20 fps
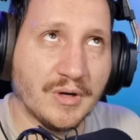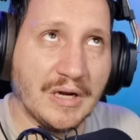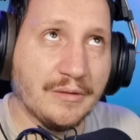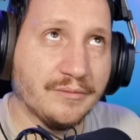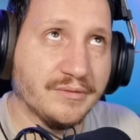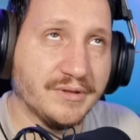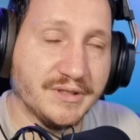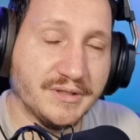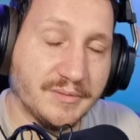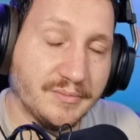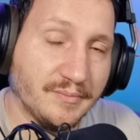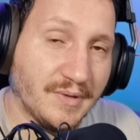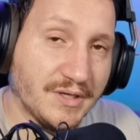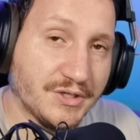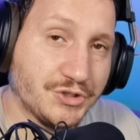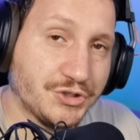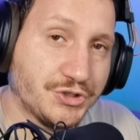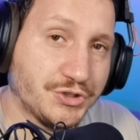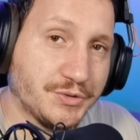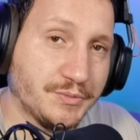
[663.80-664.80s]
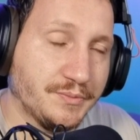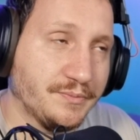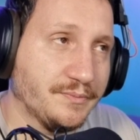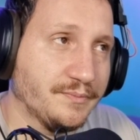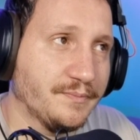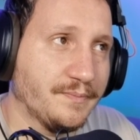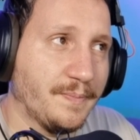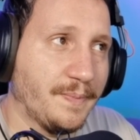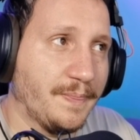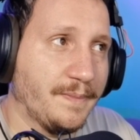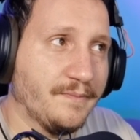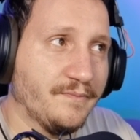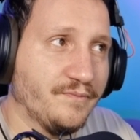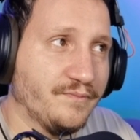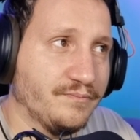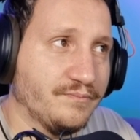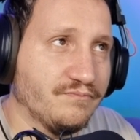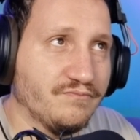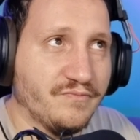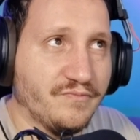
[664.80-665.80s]
around it much,
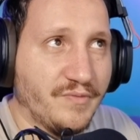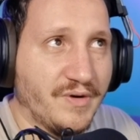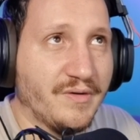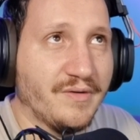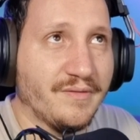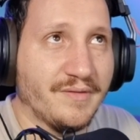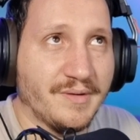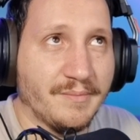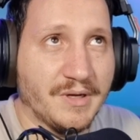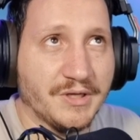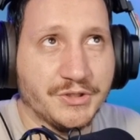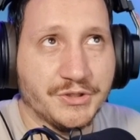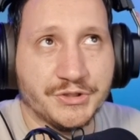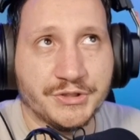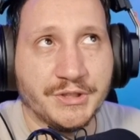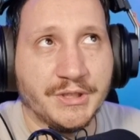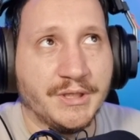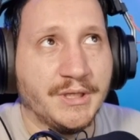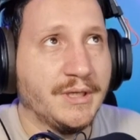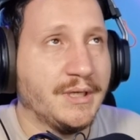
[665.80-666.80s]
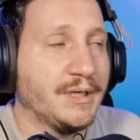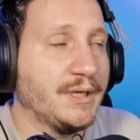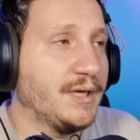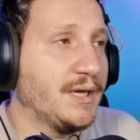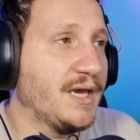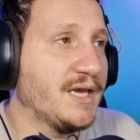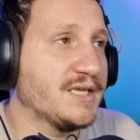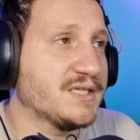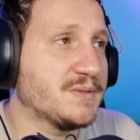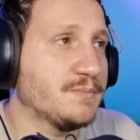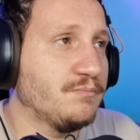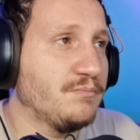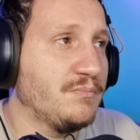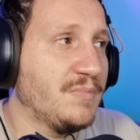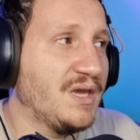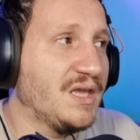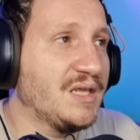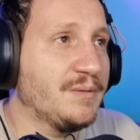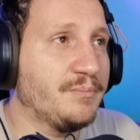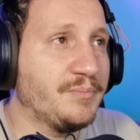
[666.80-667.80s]
very, very much, as
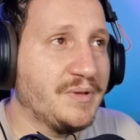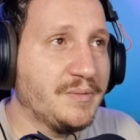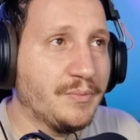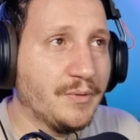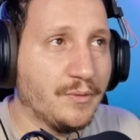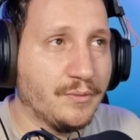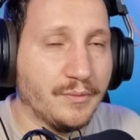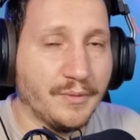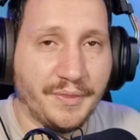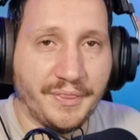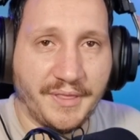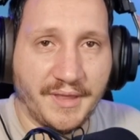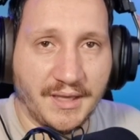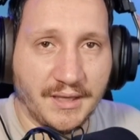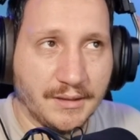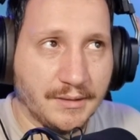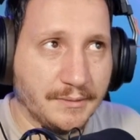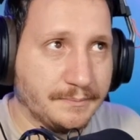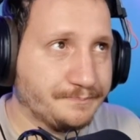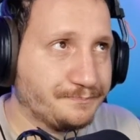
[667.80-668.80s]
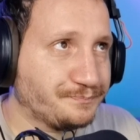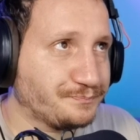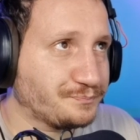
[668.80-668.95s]
many people would think.